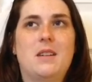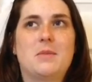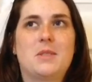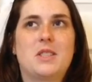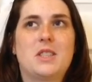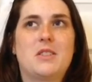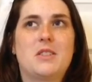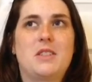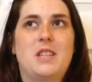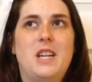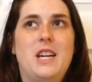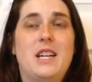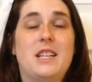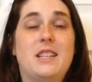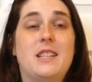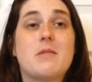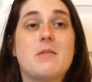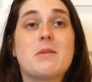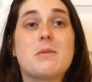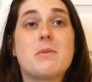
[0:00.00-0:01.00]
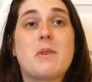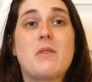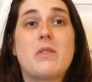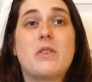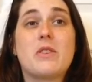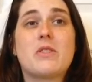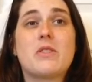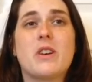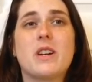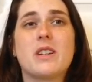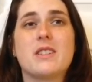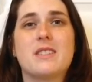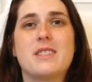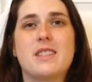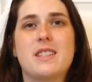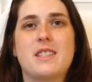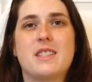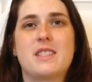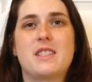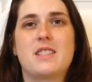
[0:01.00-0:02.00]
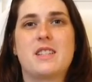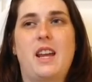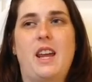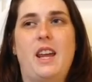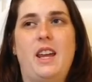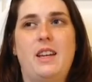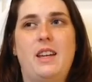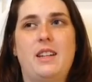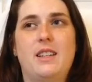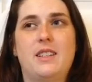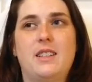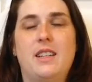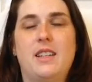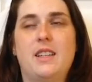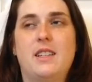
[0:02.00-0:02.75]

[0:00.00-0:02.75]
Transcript: So yeah, that was my first cross stitch, and